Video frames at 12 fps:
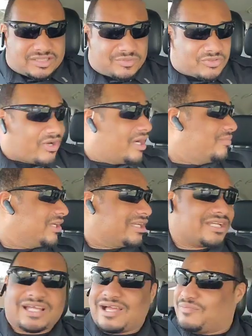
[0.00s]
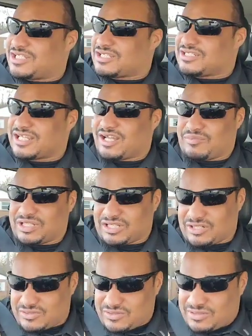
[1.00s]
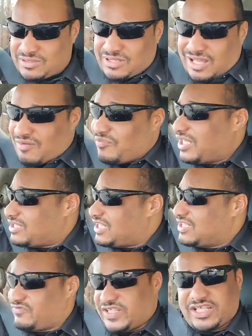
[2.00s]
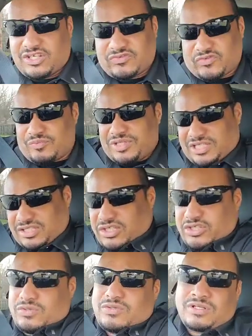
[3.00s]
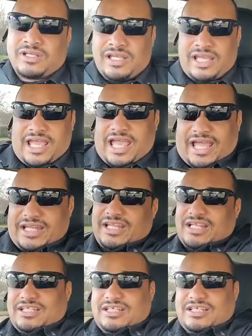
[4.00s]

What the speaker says: subscribing, and commenting down below. I make these videos for me and you, and they're